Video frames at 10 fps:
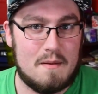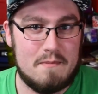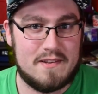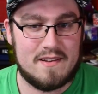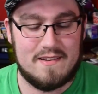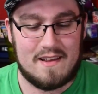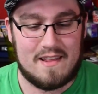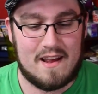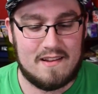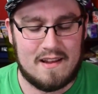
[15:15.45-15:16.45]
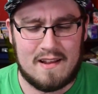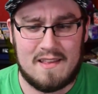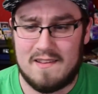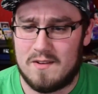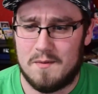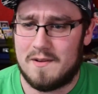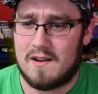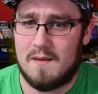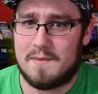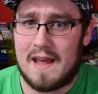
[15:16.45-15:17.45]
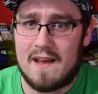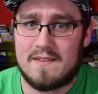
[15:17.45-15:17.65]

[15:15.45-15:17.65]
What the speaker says: just going to say that he told me to call him K.